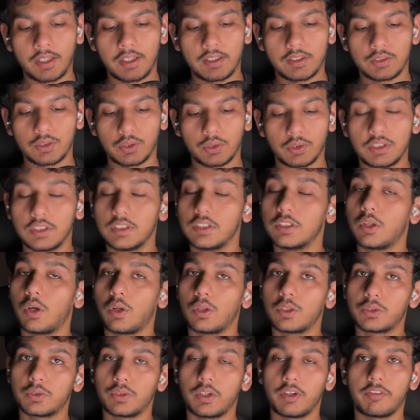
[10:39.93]
So this is
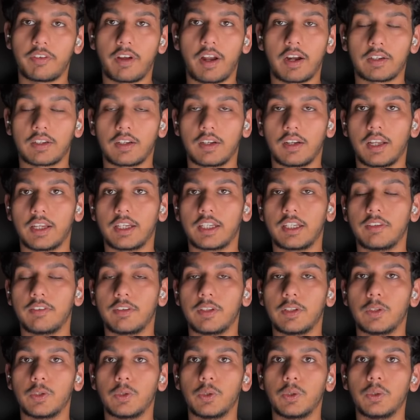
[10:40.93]
also a factor. Like
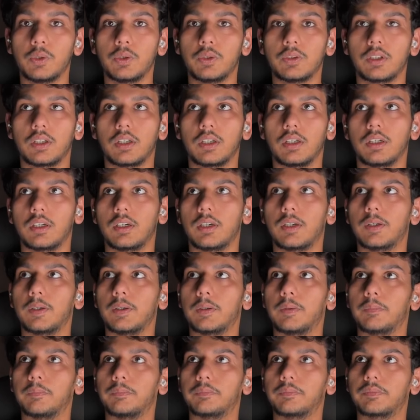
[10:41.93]
even
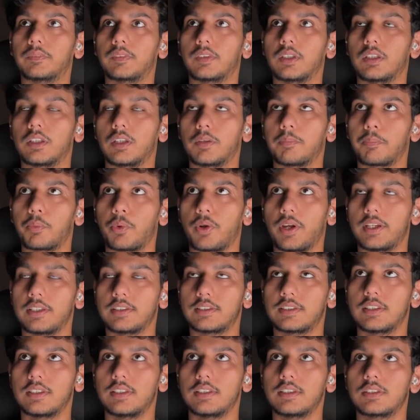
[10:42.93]
though the
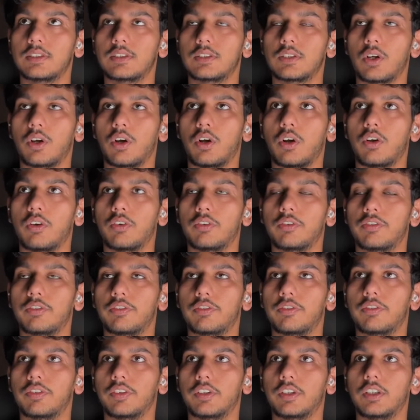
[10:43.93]
prices of
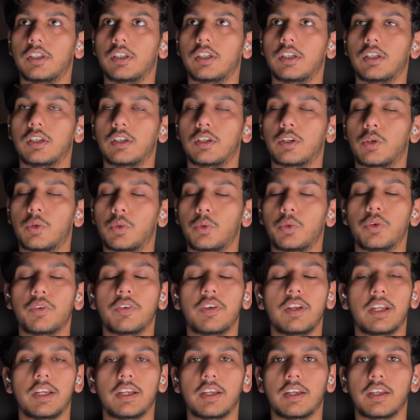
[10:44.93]
crude
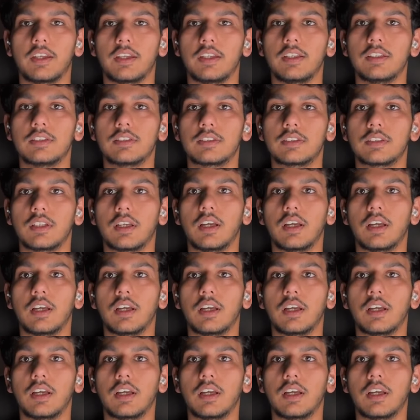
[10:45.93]
will increase,